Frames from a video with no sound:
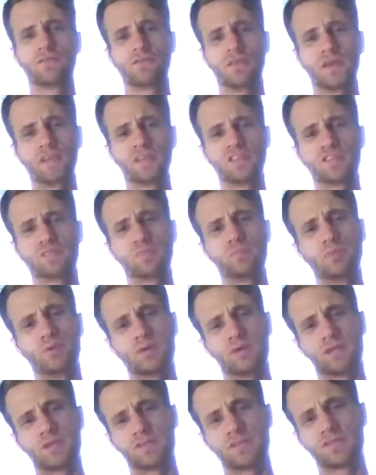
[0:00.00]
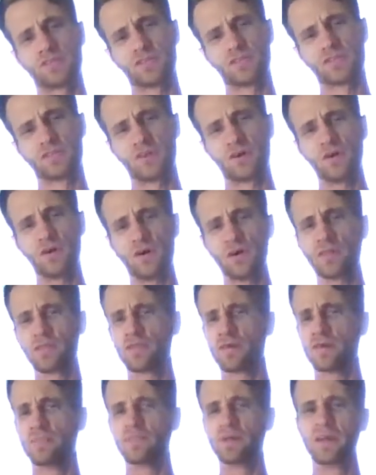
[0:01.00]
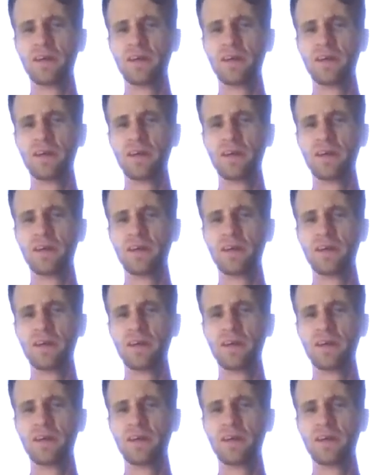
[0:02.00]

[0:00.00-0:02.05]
Facebook and just all the